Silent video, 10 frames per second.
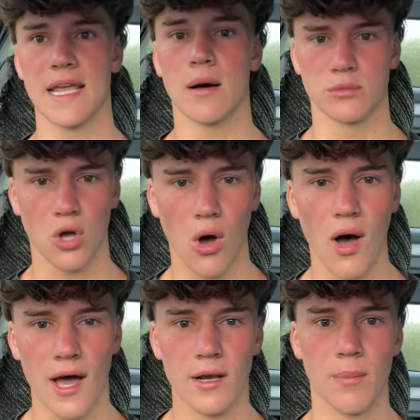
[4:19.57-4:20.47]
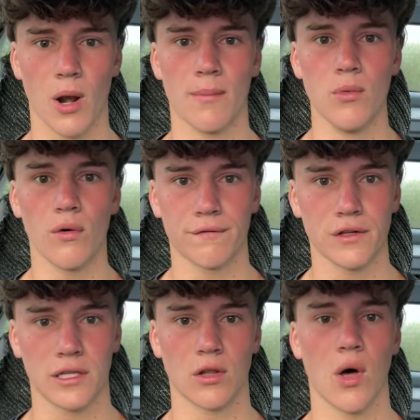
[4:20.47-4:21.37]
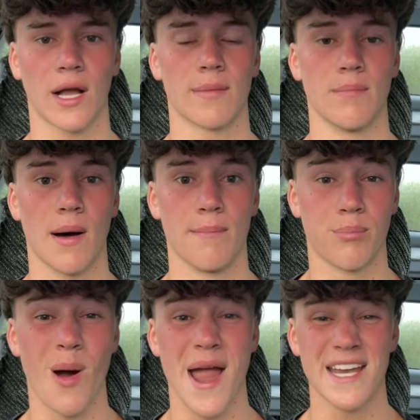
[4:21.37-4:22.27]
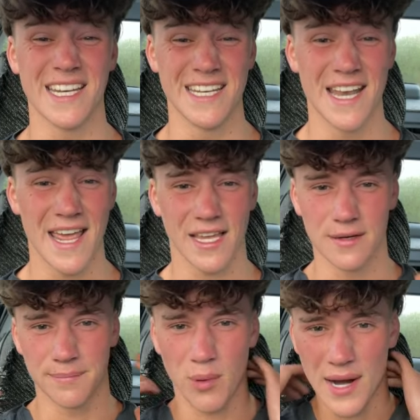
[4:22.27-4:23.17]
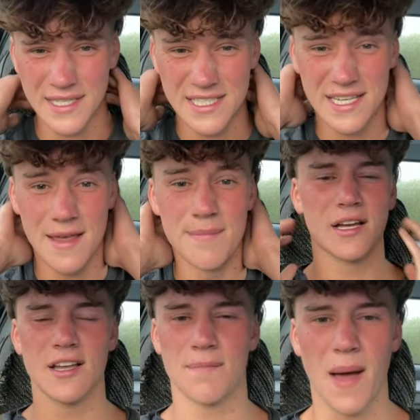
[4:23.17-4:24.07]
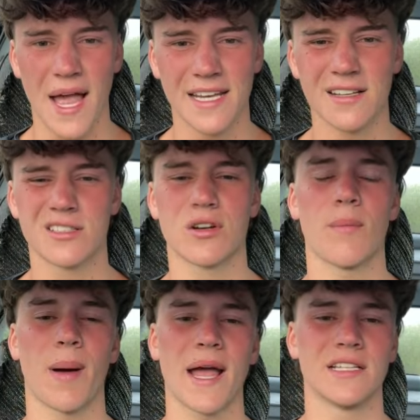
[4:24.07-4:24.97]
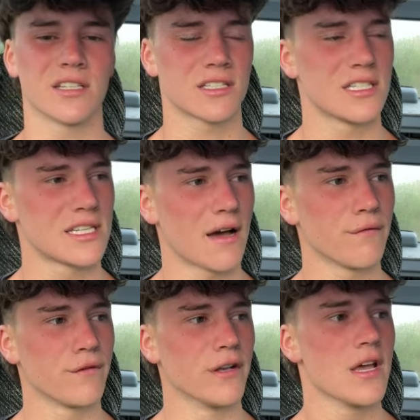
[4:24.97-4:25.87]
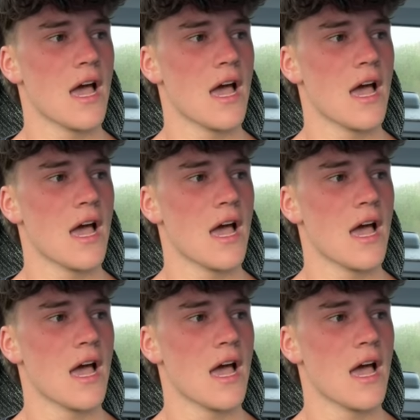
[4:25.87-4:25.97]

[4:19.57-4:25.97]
I'm tired, but I'm not feeling like my brain and neck and brain stem pain. It's not pain, it's like discomfort.